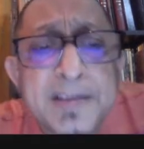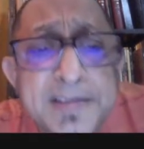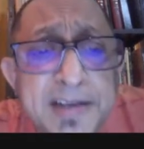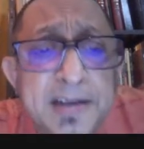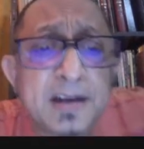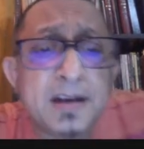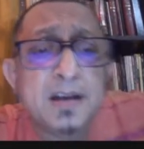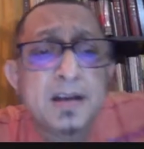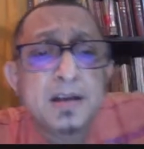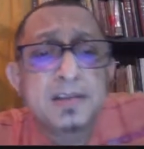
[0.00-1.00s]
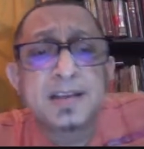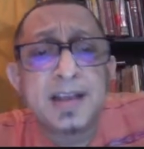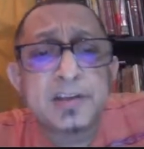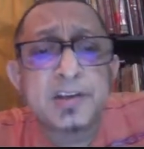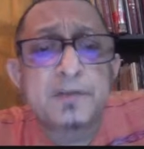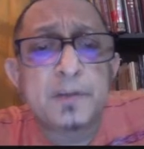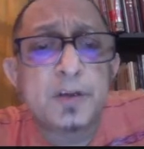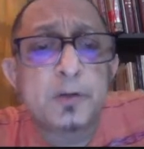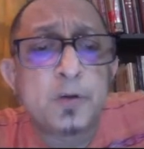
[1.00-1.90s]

they said selection from their